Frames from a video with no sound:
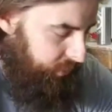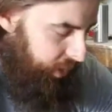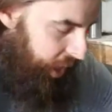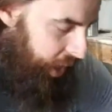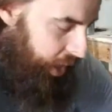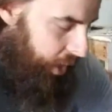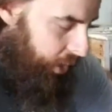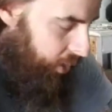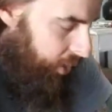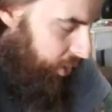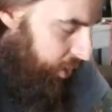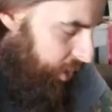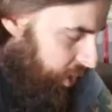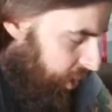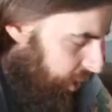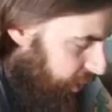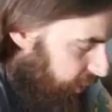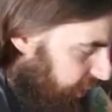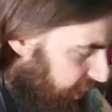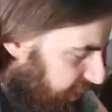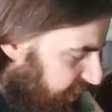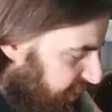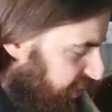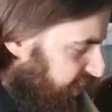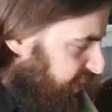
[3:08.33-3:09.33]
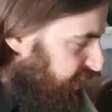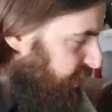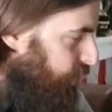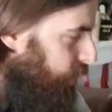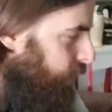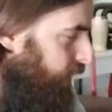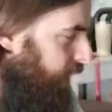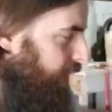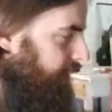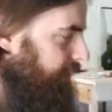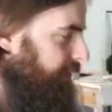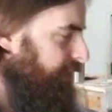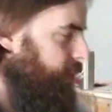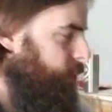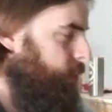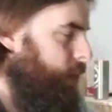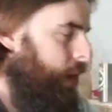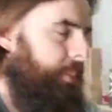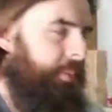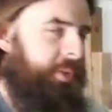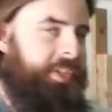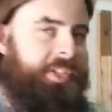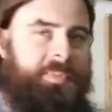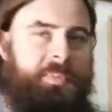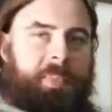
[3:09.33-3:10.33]
Now, this is one of the
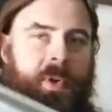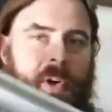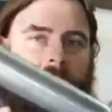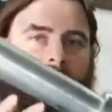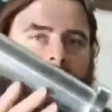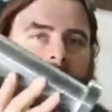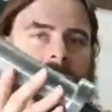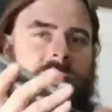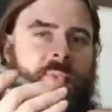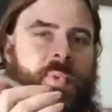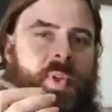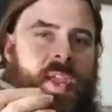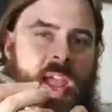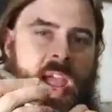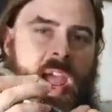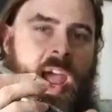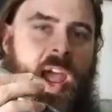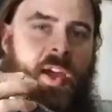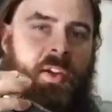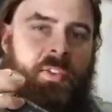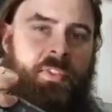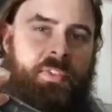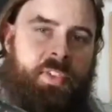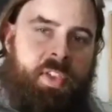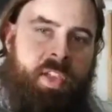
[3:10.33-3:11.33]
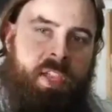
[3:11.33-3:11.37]
women's bars we have.